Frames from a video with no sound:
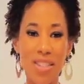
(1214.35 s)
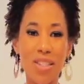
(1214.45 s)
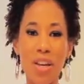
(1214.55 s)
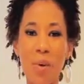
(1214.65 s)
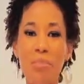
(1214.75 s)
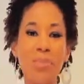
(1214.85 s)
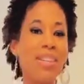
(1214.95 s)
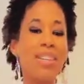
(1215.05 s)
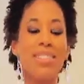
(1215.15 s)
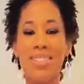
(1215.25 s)
It was
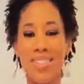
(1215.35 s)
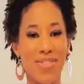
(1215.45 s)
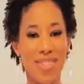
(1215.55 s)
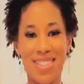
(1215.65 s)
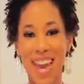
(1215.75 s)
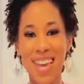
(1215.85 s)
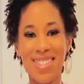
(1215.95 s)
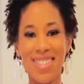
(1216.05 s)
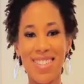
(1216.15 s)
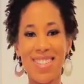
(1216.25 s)
completely different
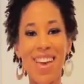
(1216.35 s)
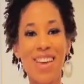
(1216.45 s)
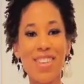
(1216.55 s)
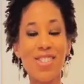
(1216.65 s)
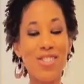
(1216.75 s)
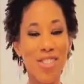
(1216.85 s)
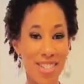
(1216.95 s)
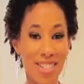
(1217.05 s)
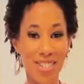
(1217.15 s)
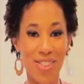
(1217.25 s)
taste than the
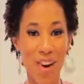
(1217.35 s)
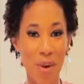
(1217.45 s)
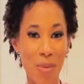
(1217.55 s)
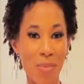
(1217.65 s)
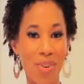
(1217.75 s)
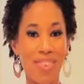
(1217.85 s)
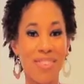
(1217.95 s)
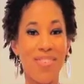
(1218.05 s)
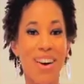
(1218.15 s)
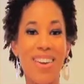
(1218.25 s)
traditional almond milk
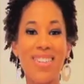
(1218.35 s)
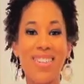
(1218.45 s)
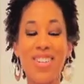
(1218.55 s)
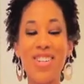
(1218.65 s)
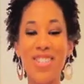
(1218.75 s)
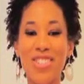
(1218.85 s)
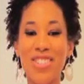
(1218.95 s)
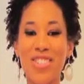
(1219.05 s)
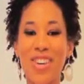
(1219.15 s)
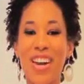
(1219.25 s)
you'll find at the grocery
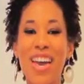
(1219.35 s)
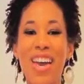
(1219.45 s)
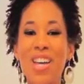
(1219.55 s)
store.